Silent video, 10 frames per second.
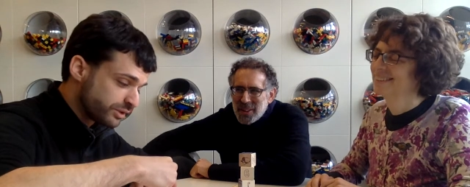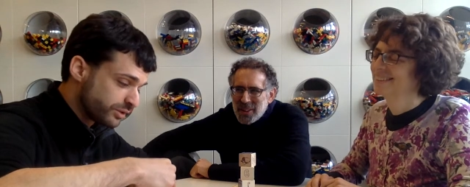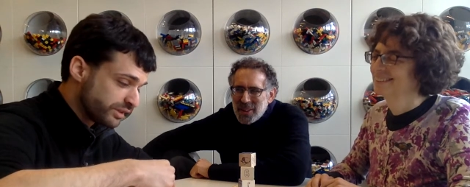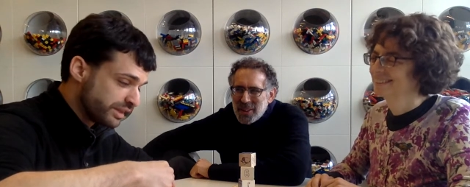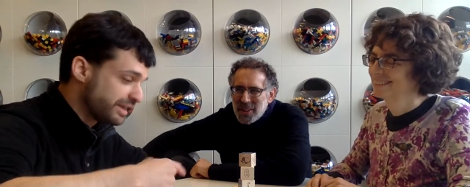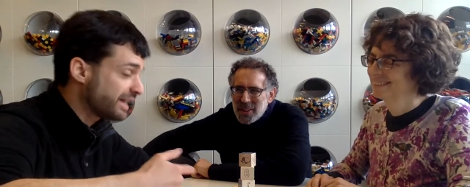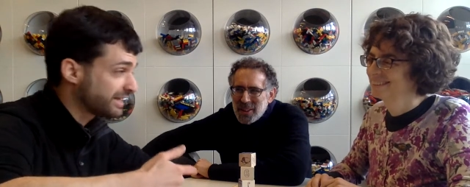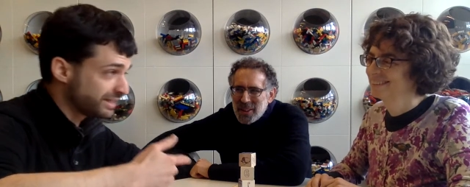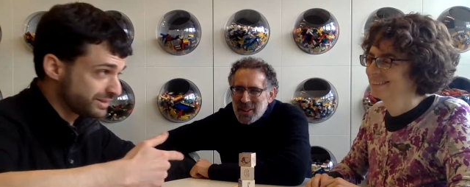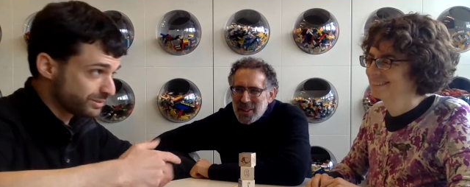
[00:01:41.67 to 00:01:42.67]
Speaker 1: So in
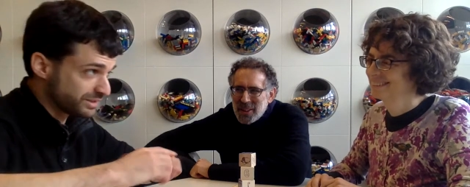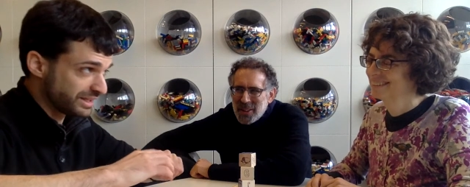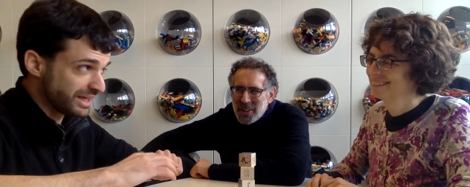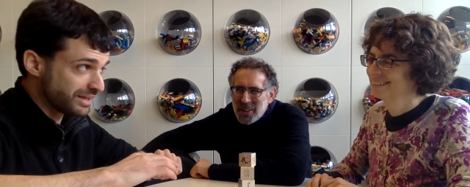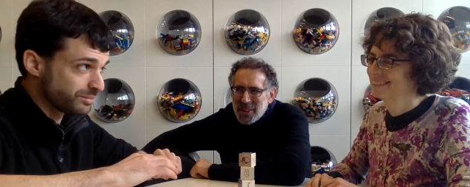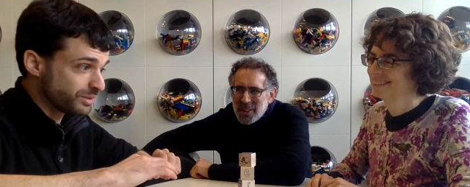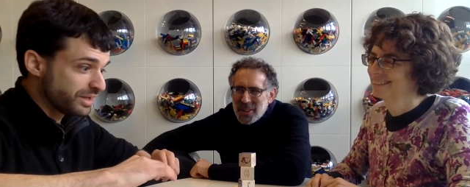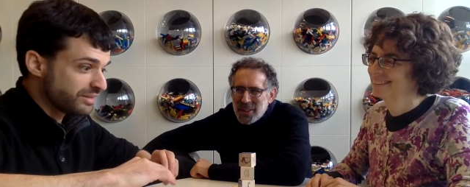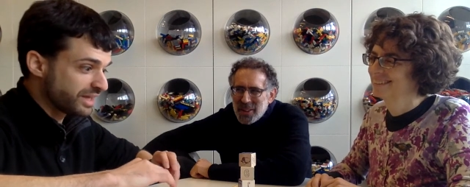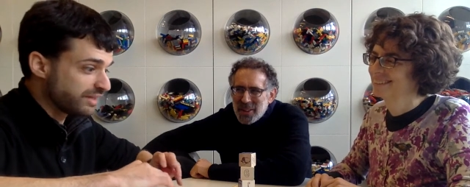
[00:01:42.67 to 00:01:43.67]
that case, it was a
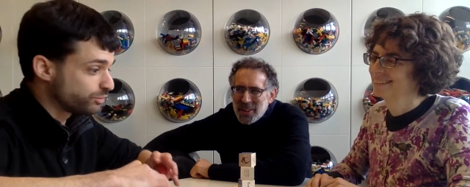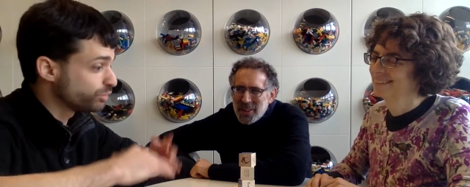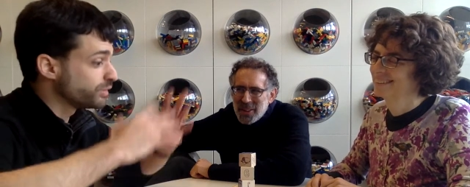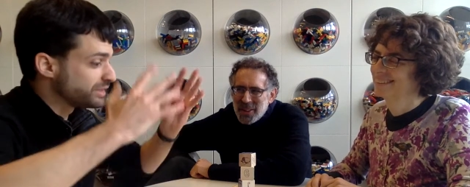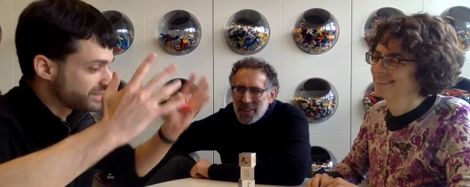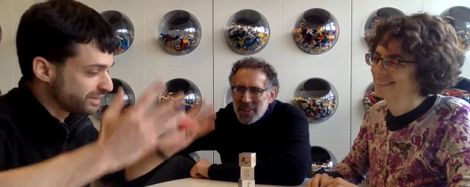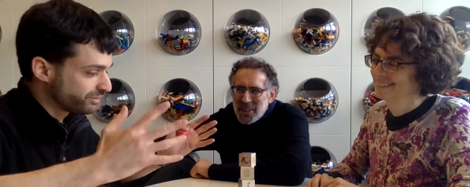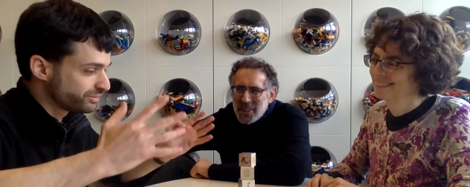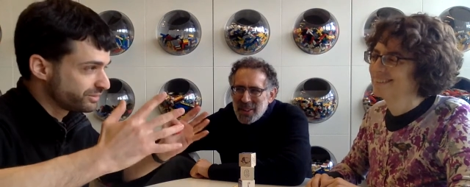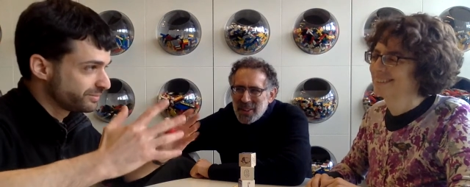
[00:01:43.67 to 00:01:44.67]
game that grew
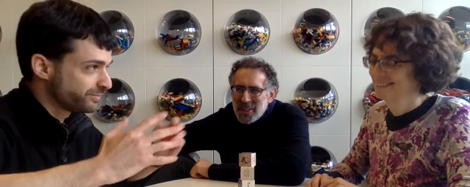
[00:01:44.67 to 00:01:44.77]
itself.